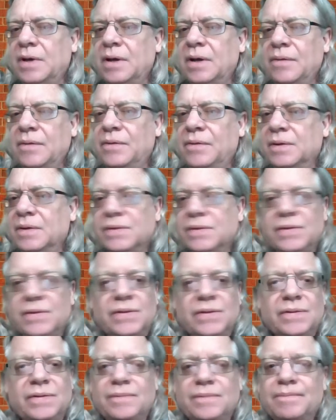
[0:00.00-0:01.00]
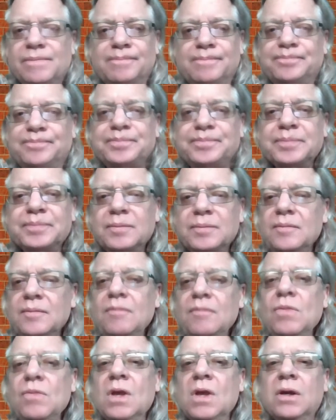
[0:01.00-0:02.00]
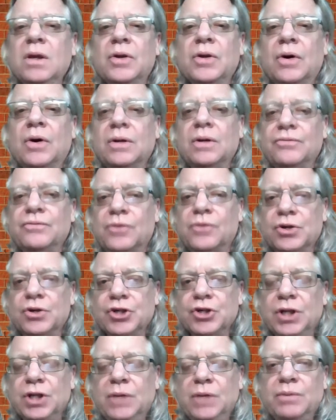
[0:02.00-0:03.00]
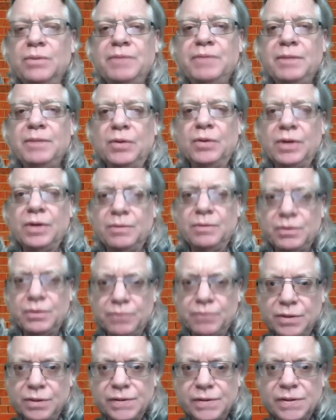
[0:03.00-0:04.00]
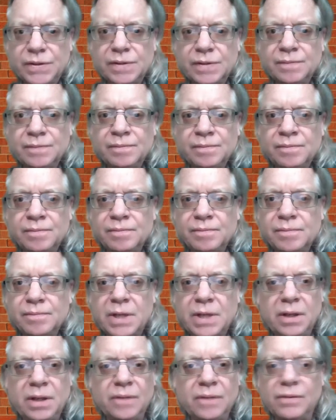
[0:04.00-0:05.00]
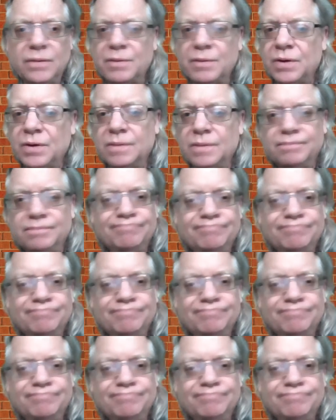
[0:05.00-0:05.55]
There's, unfortunately, when people come to prison, many of them